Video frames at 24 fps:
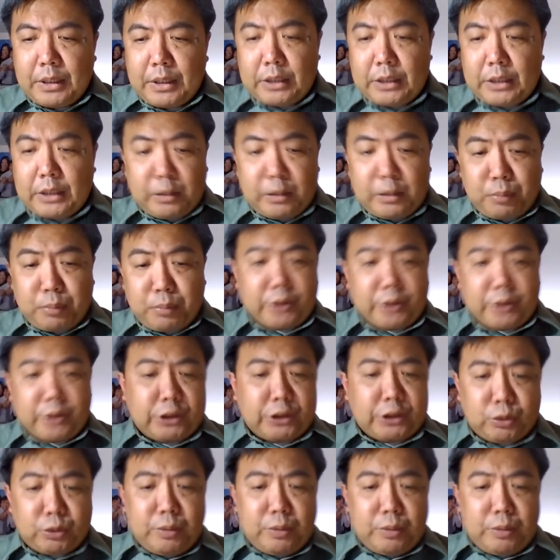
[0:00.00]
And in the
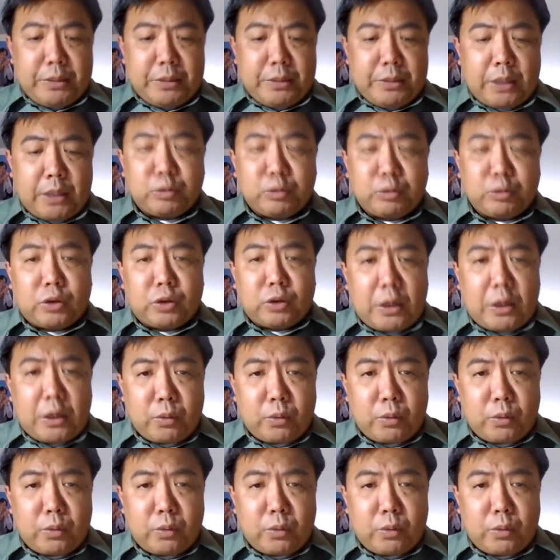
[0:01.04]
process, we become drunk